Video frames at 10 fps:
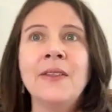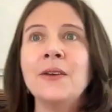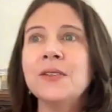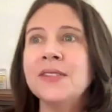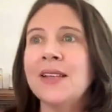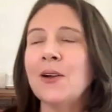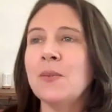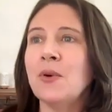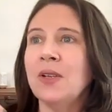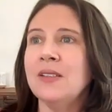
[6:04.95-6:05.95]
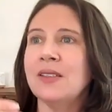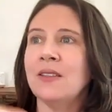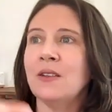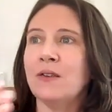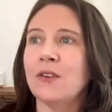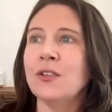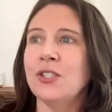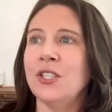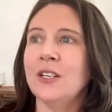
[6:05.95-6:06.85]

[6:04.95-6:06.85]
There's ceremonies in the first